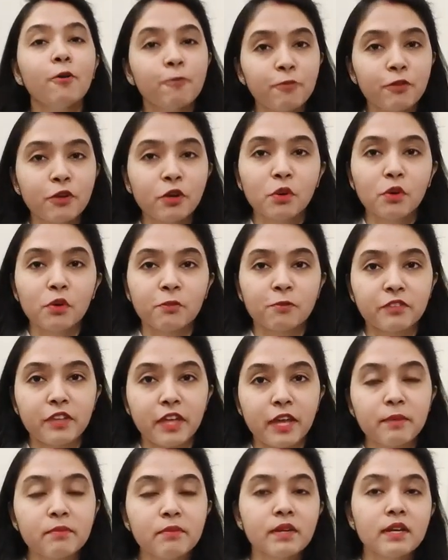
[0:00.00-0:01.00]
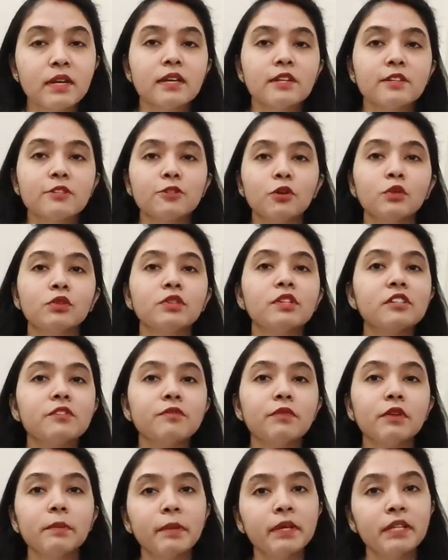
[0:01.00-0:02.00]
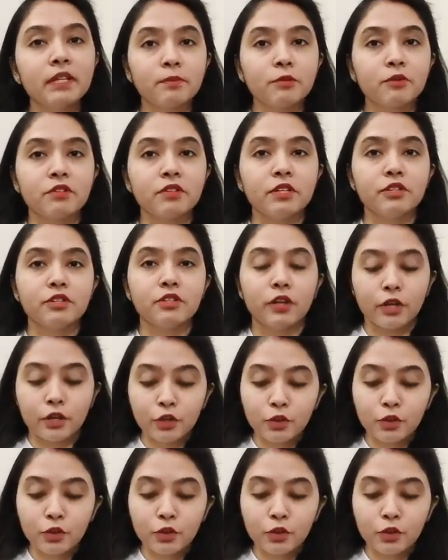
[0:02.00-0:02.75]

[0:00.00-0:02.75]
few of them. So this will be the procedure.